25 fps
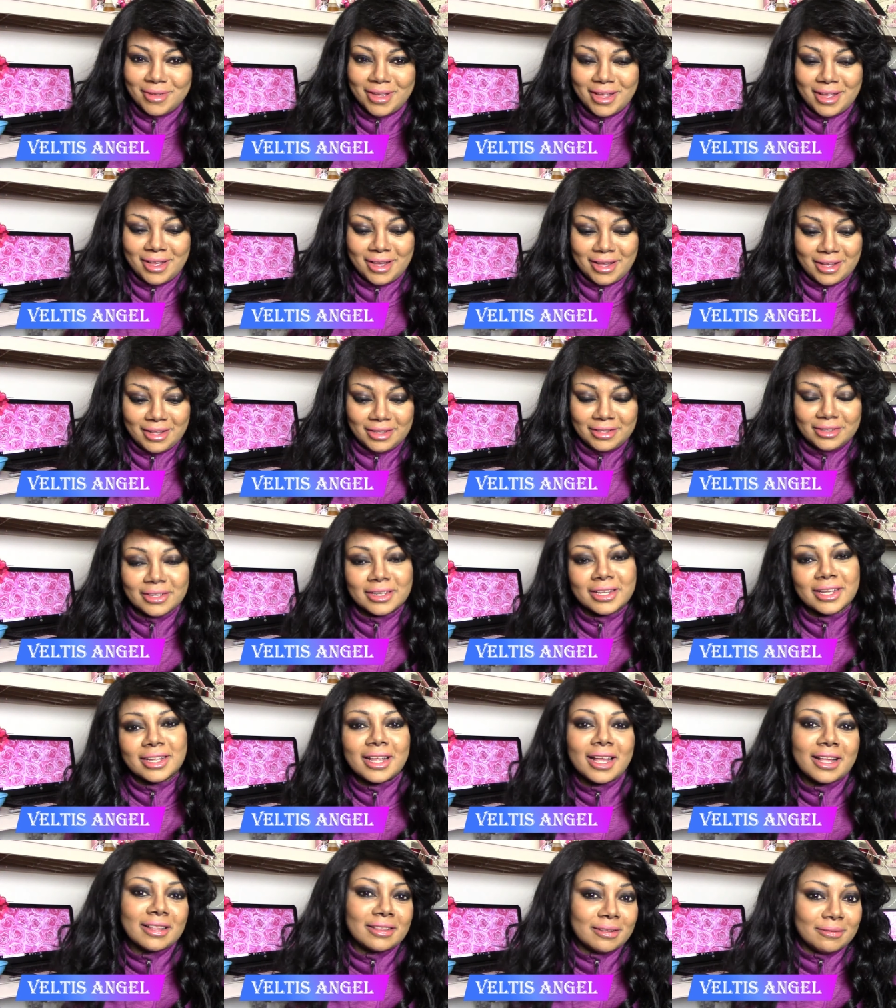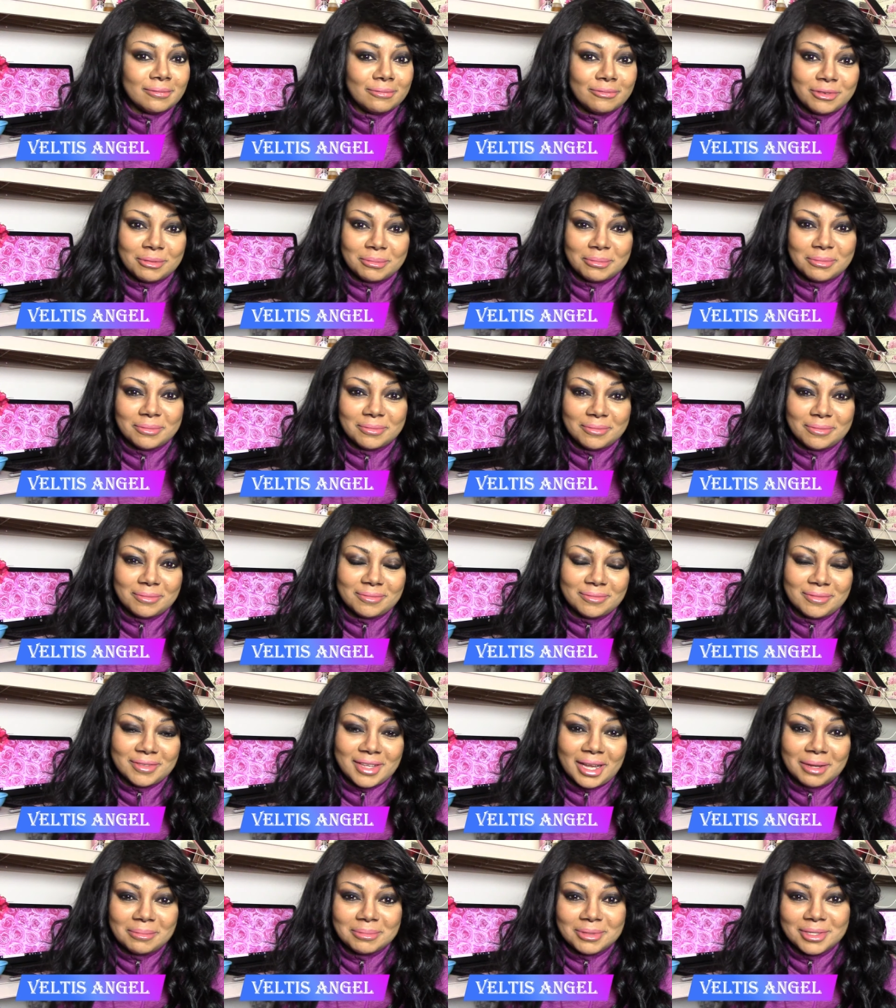uh, looking at them from
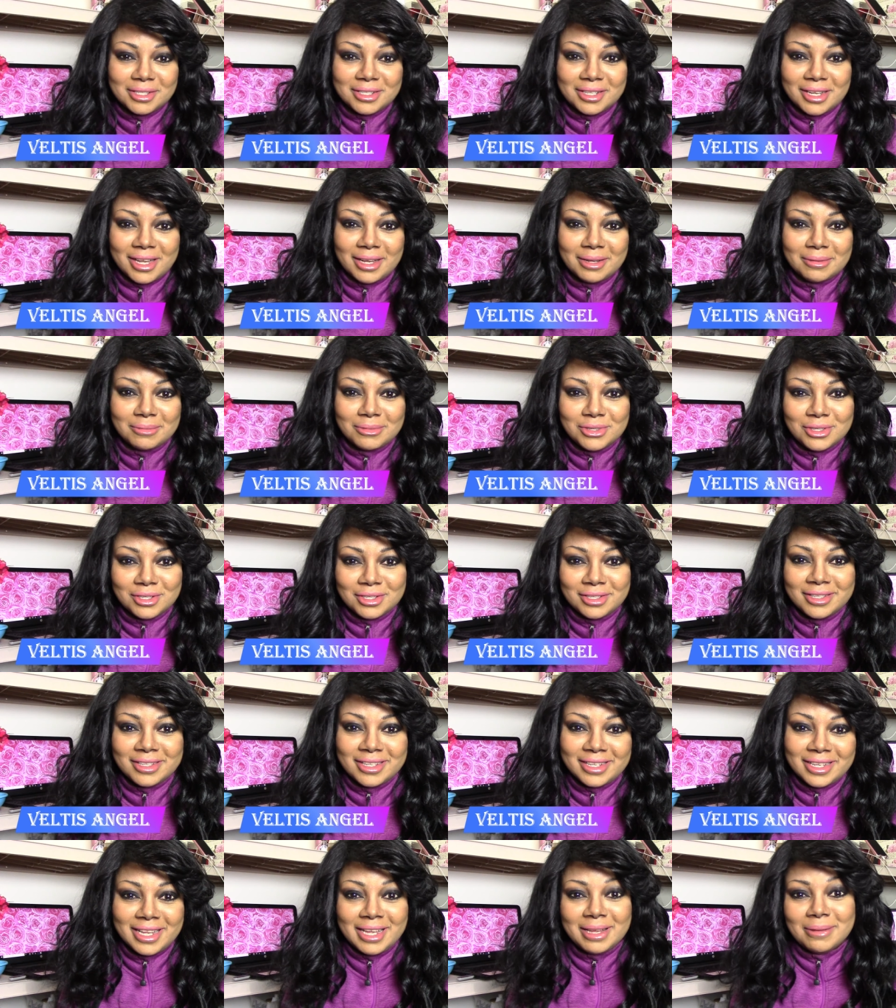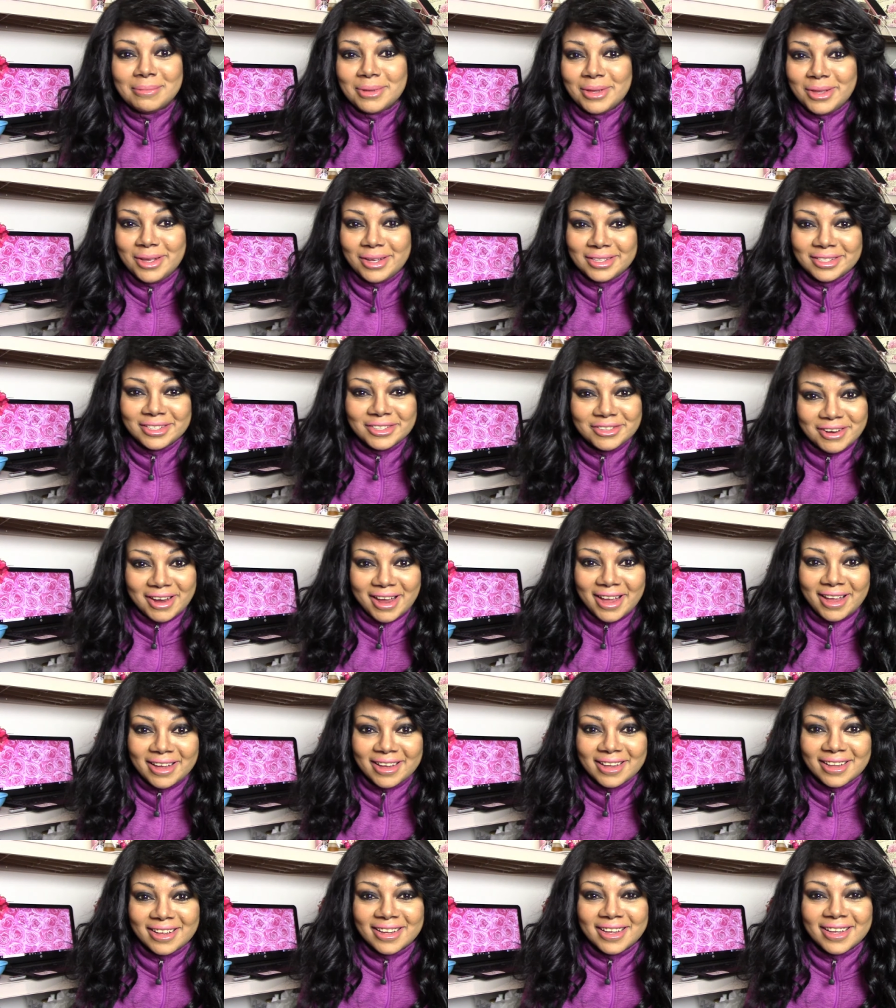time to time just to keep me on
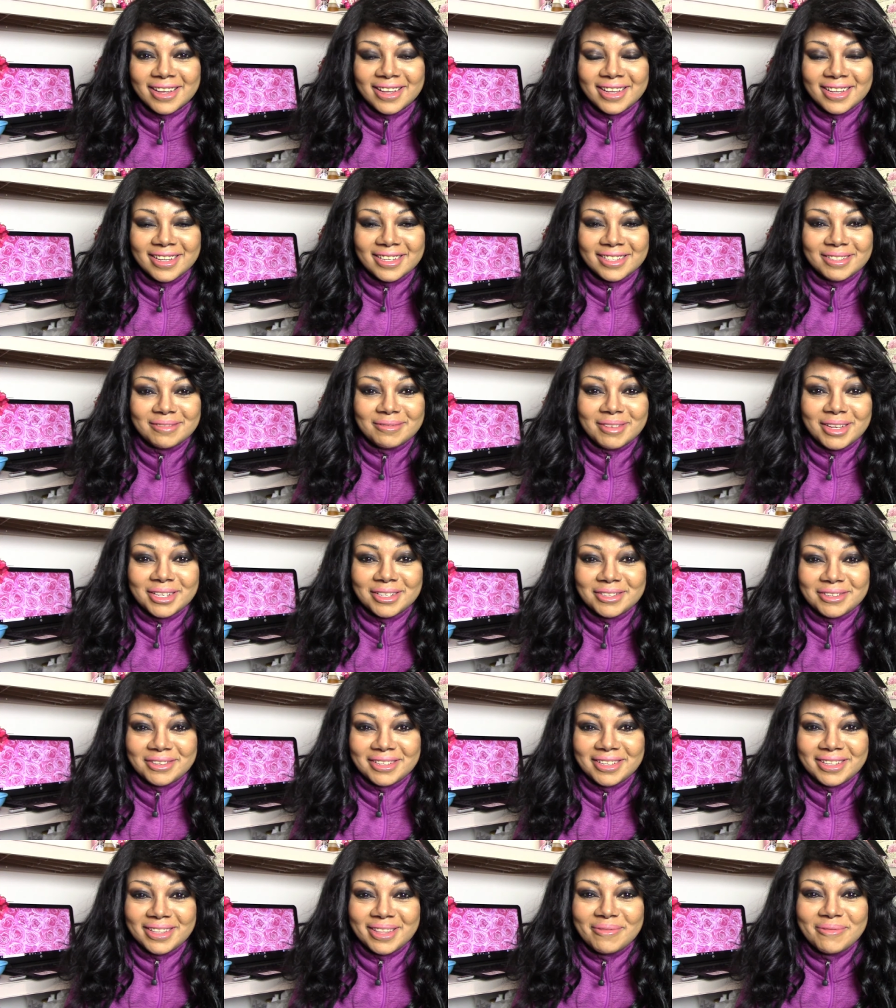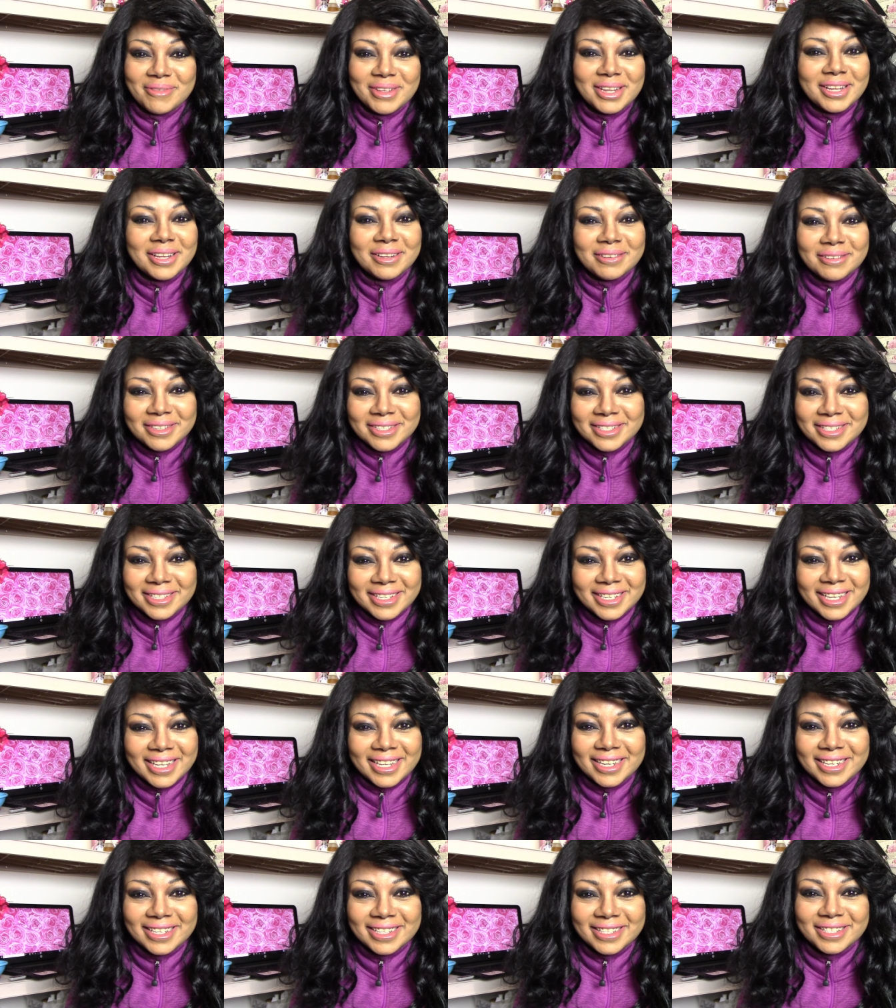track to make sure that the video doesn't
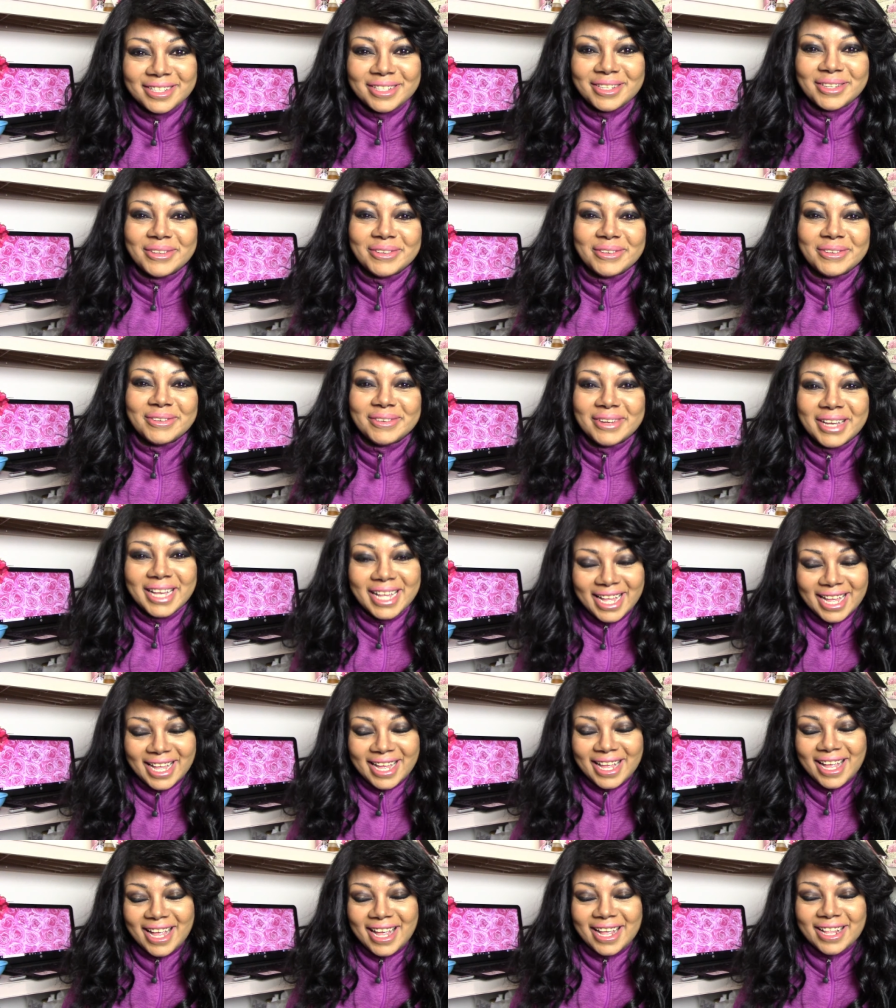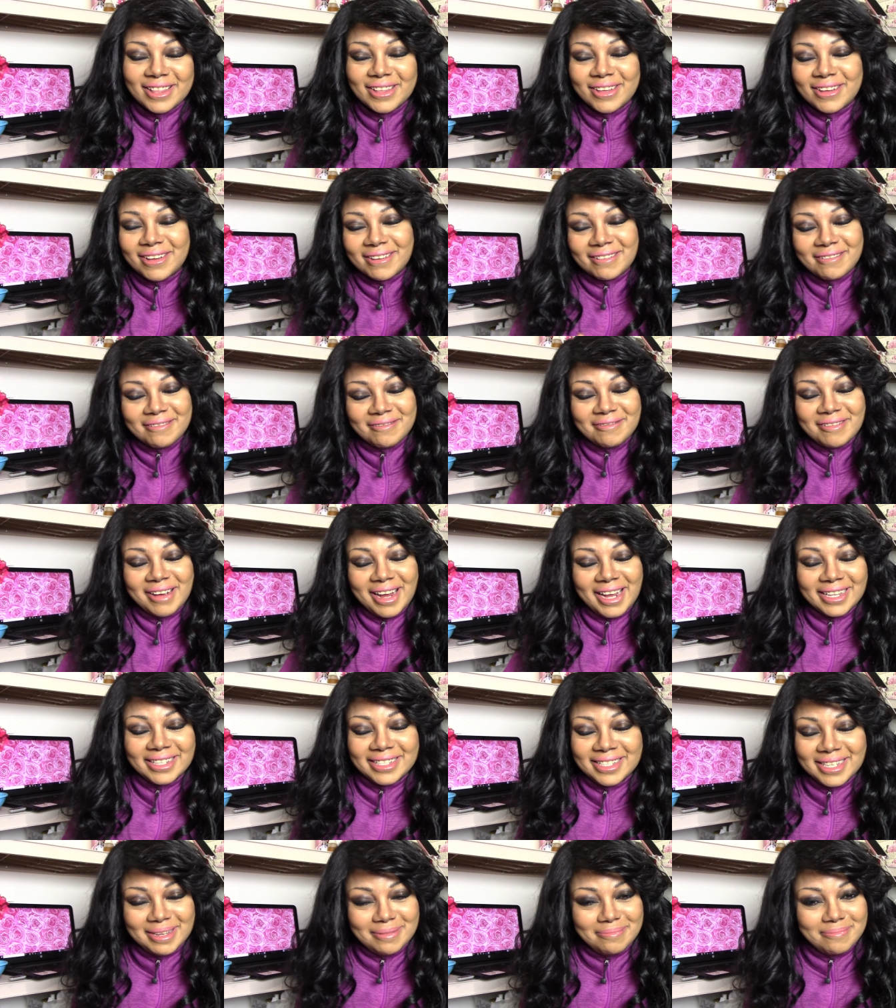get into a long
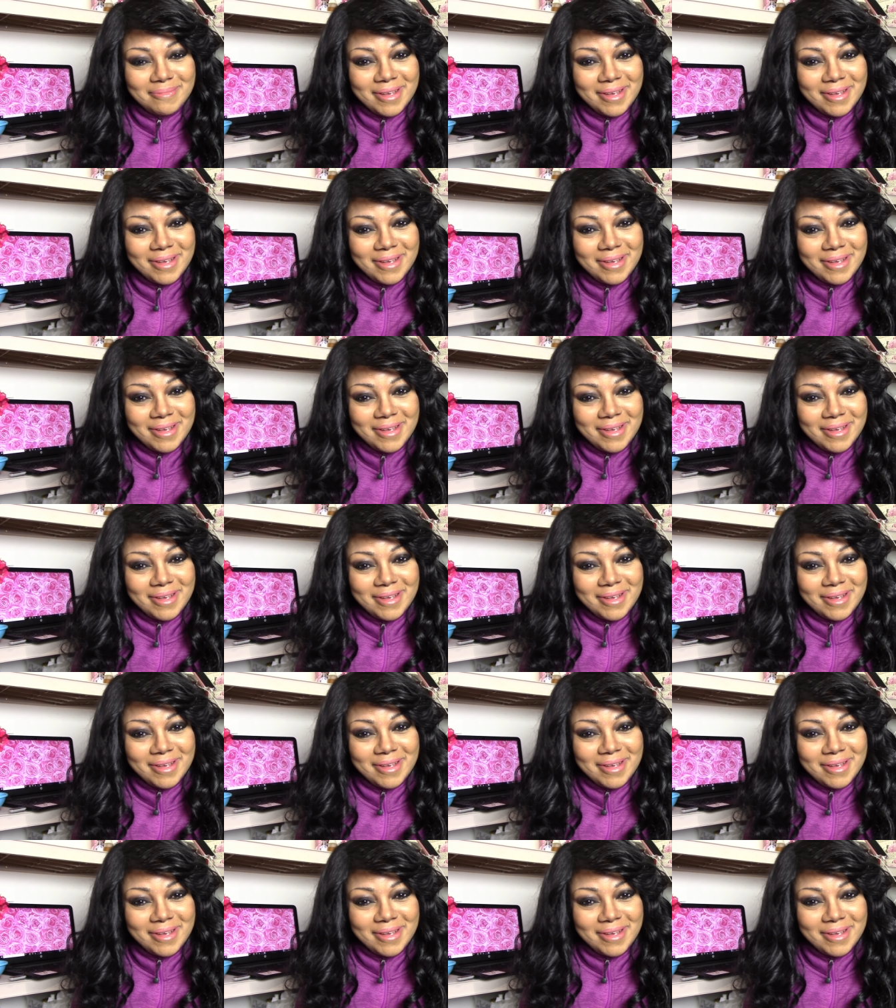ranty